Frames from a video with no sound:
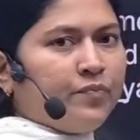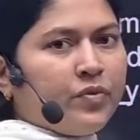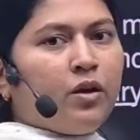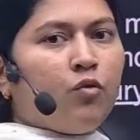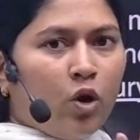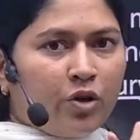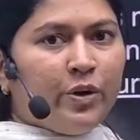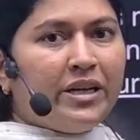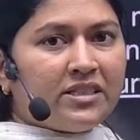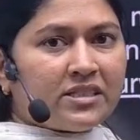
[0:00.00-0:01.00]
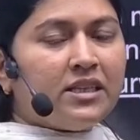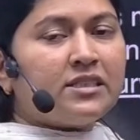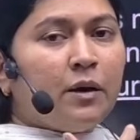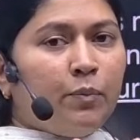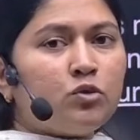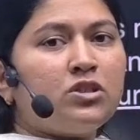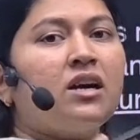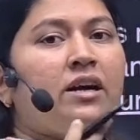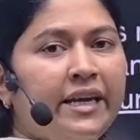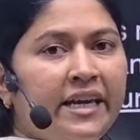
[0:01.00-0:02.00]
what we discussed about the
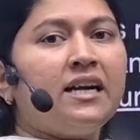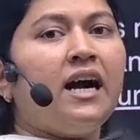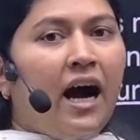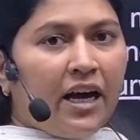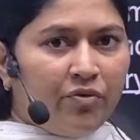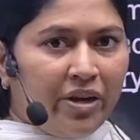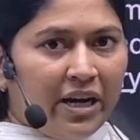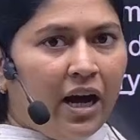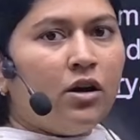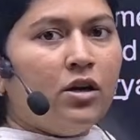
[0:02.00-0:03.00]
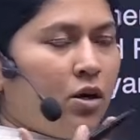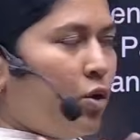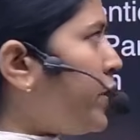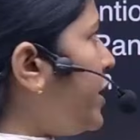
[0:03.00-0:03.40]
King Kharavela. Okay,